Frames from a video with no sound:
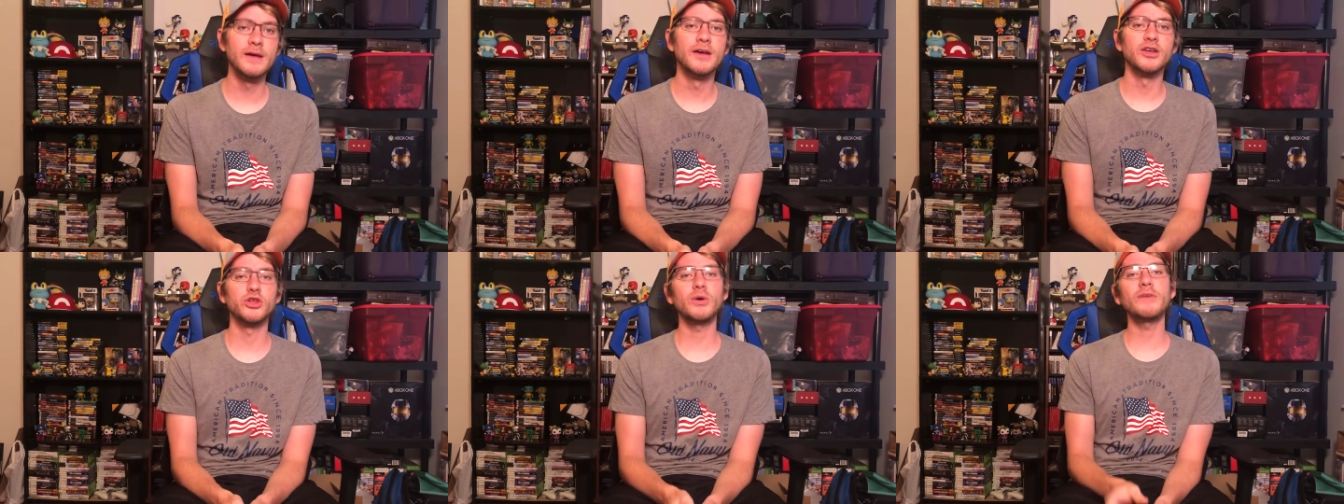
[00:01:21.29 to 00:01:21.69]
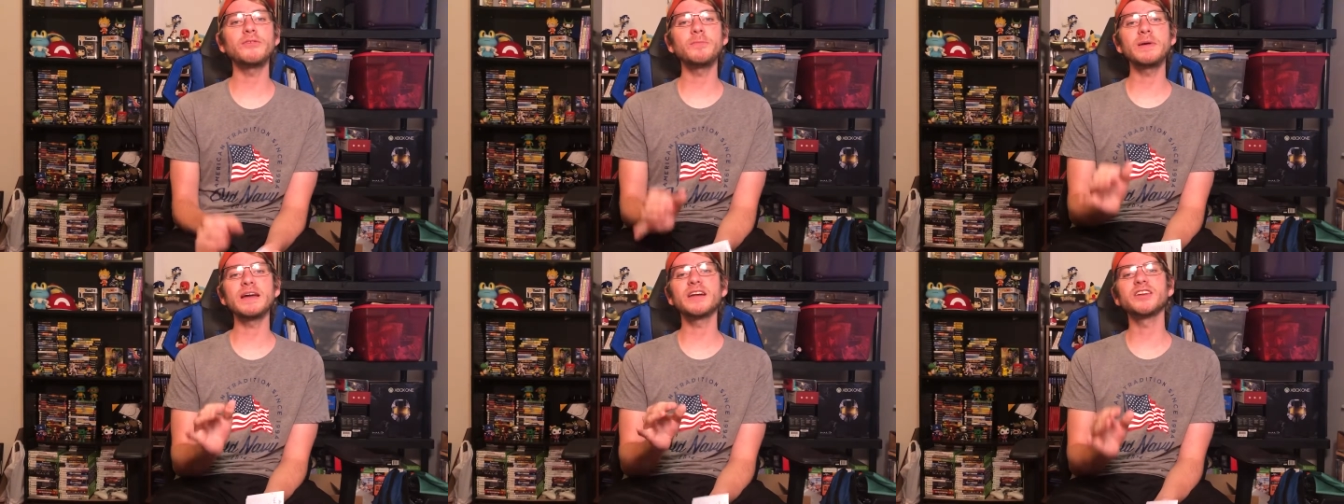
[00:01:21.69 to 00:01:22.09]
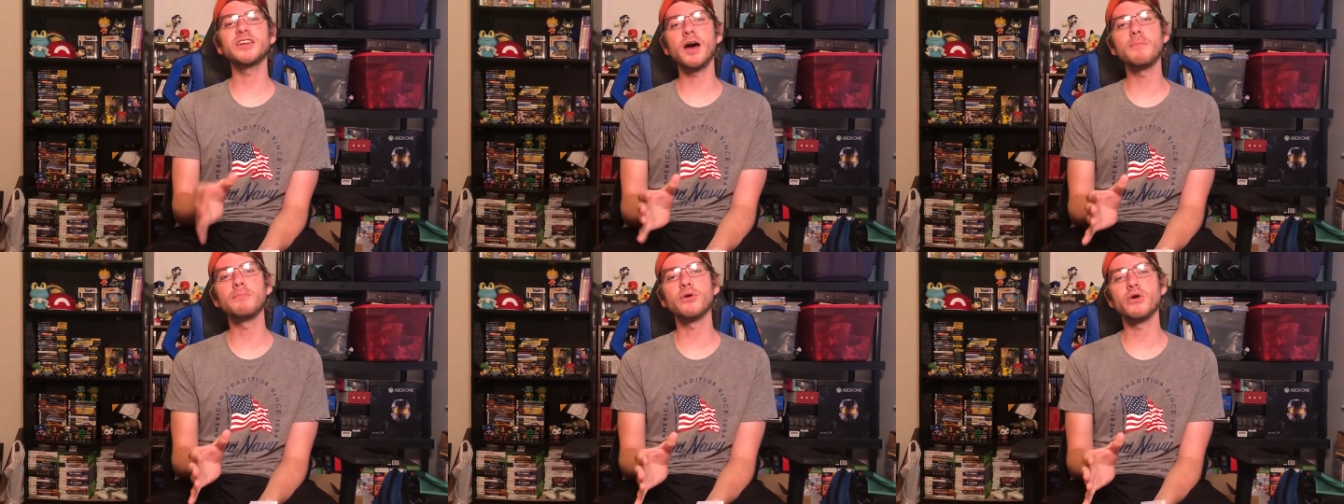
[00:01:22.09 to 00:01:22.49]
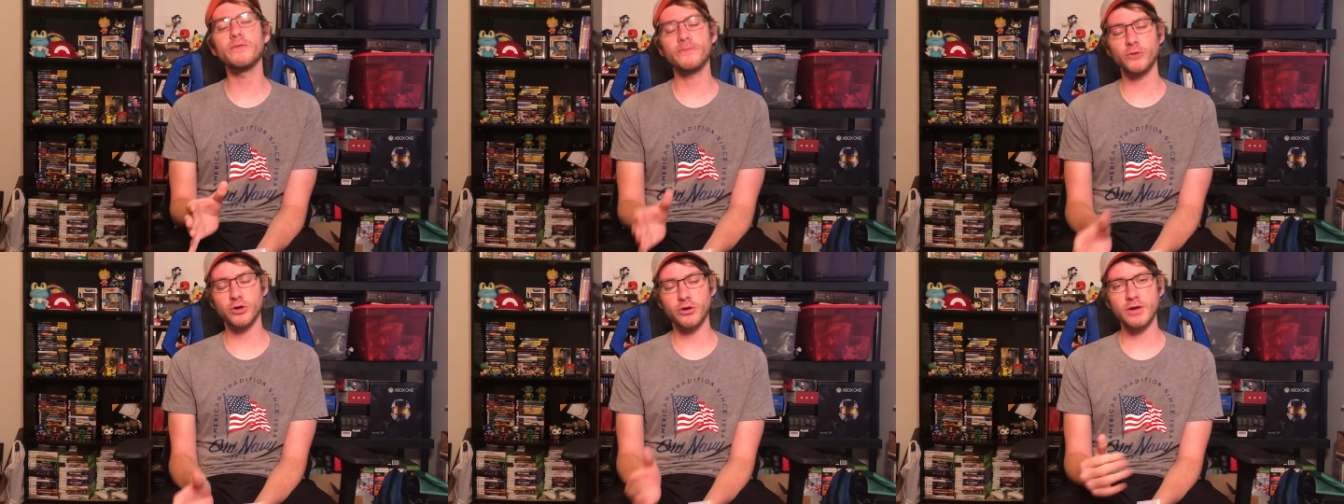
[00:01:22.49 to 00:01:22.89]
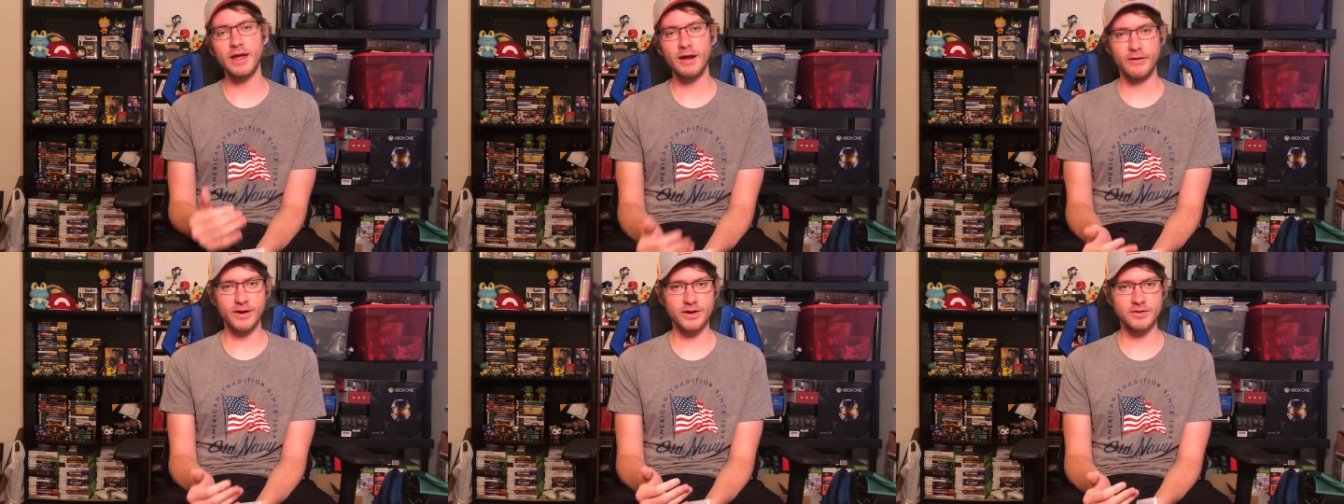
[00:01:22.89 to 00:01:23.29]
You have to pick a number for your
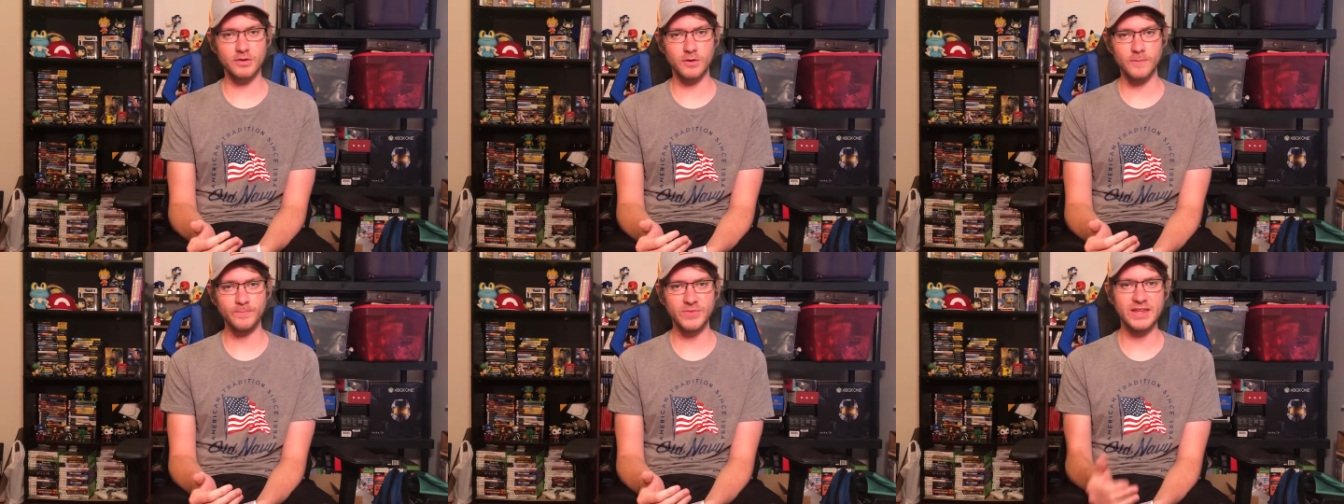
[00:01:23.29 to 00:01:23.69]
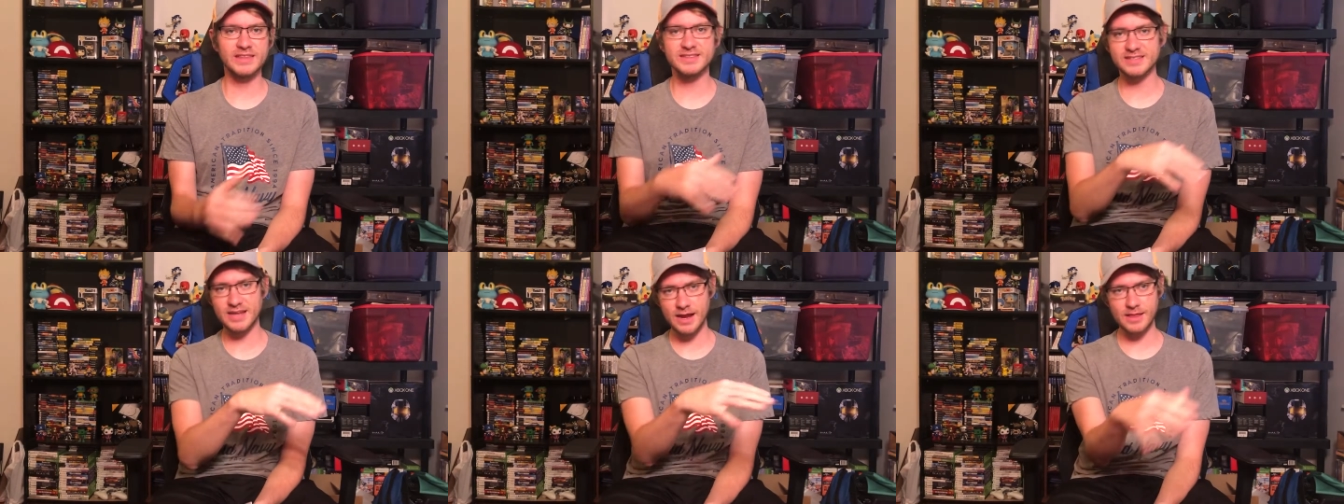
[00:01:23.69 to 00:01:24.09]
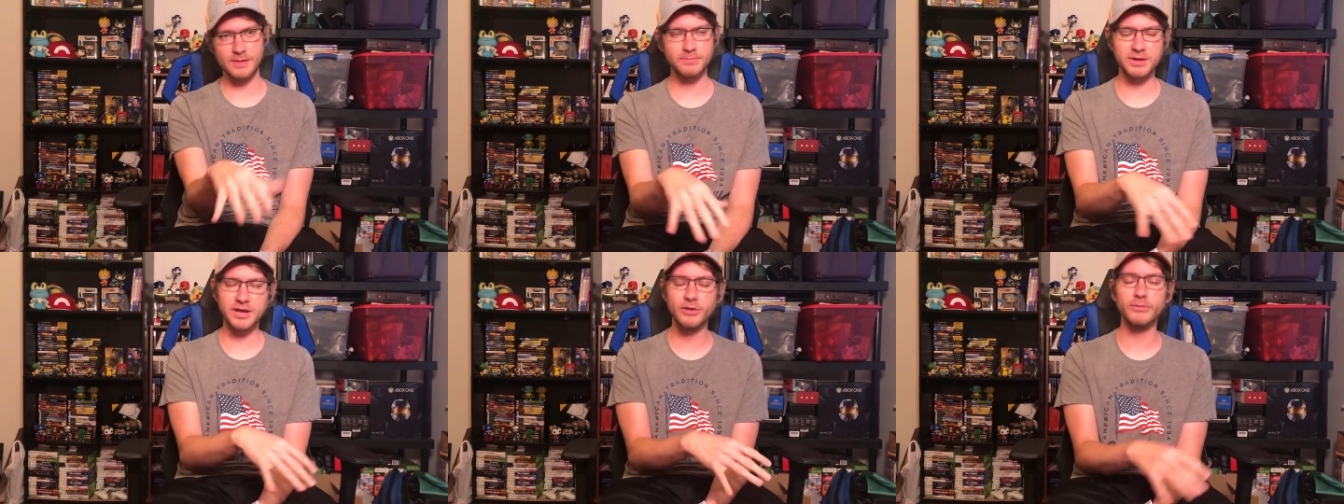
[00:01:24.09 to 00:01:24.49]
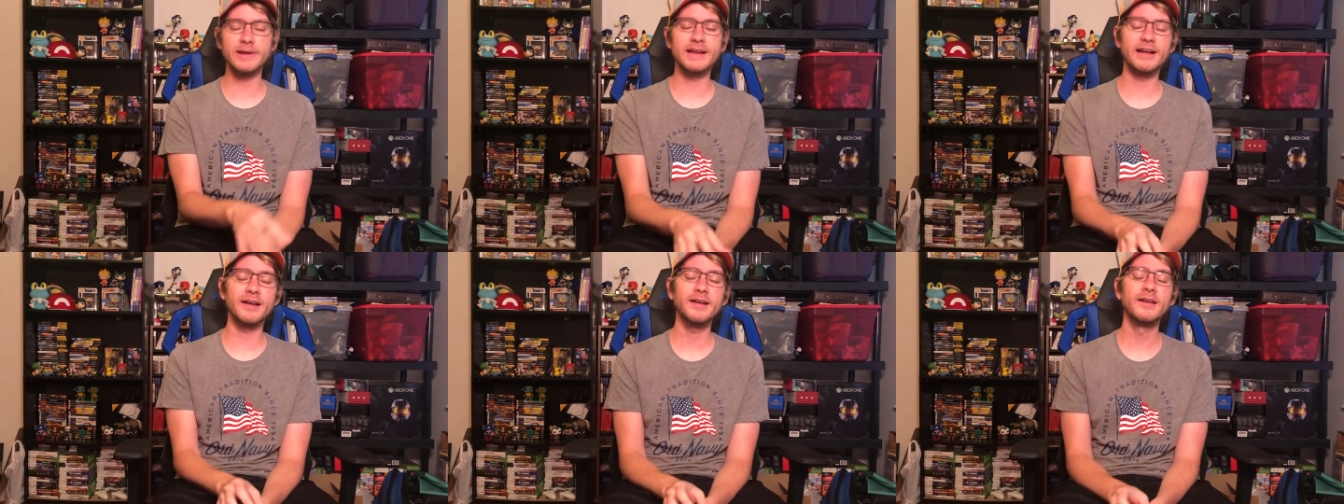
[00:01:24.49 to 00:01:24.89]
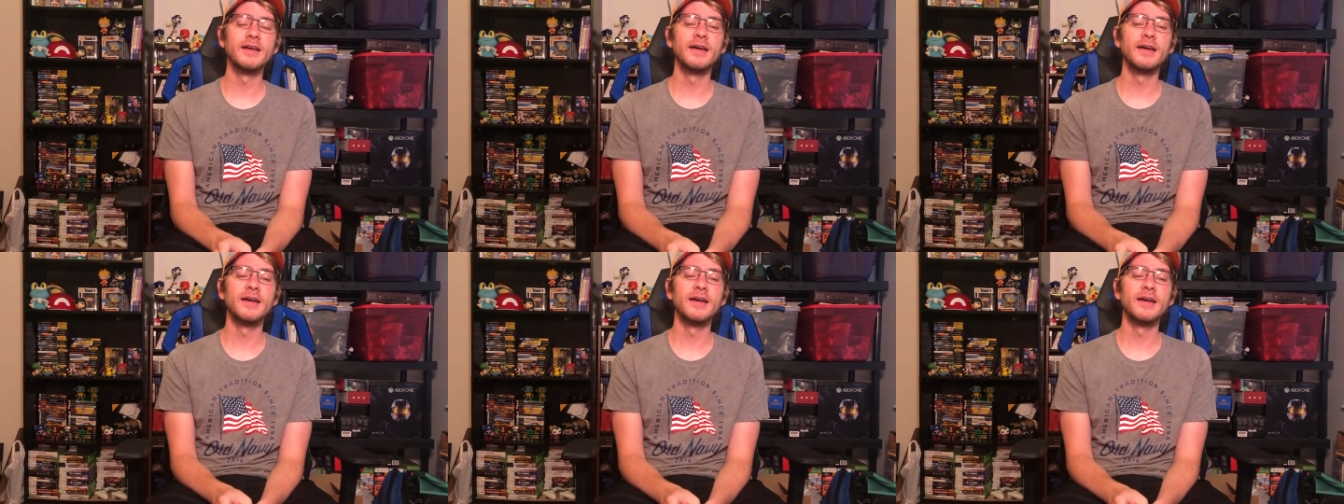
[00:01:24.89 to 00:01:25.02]
character inside the big arena,